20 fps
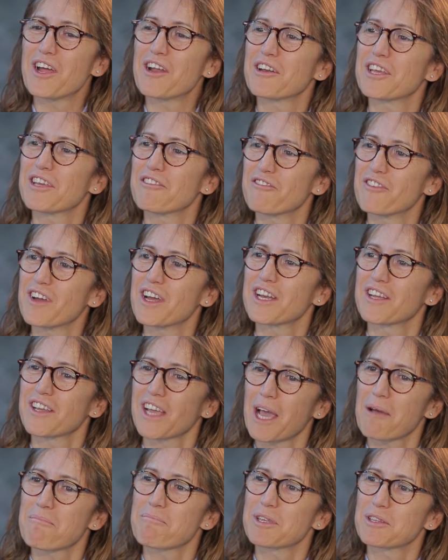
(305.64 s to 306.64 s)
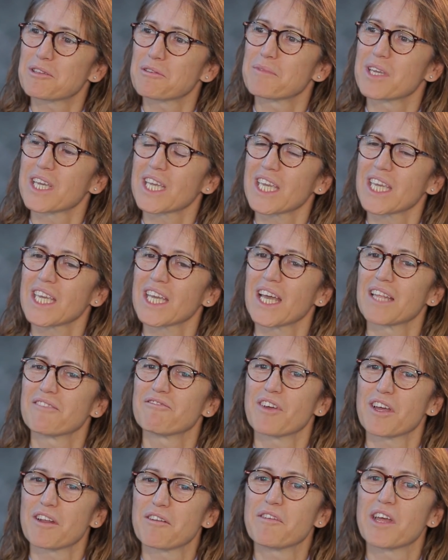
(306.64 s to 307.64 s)
very, very happy to be here
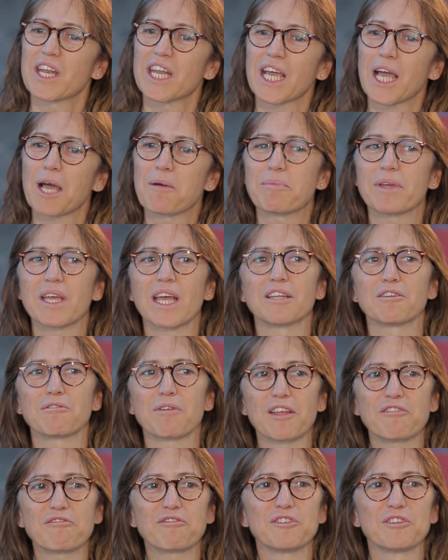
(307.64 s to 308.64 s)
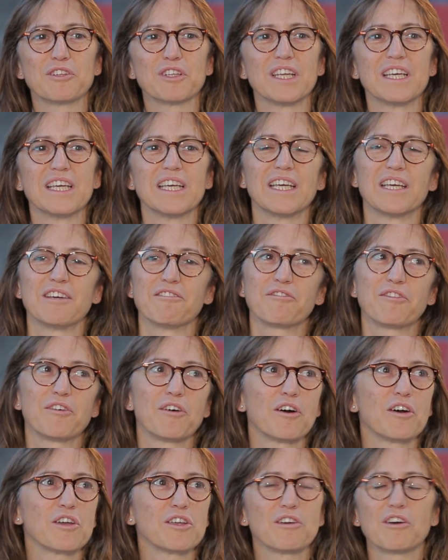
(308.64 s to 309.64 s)
and very, very happy and grateful
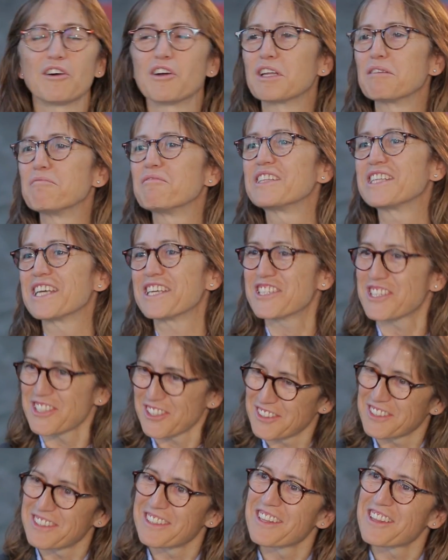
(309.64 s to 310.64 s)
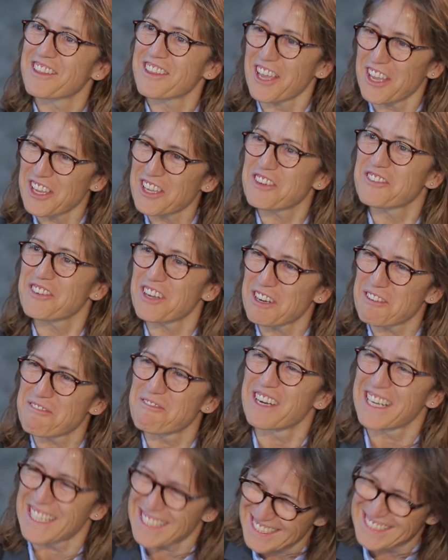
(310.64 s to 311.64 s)
for your invitation. Thank you very much.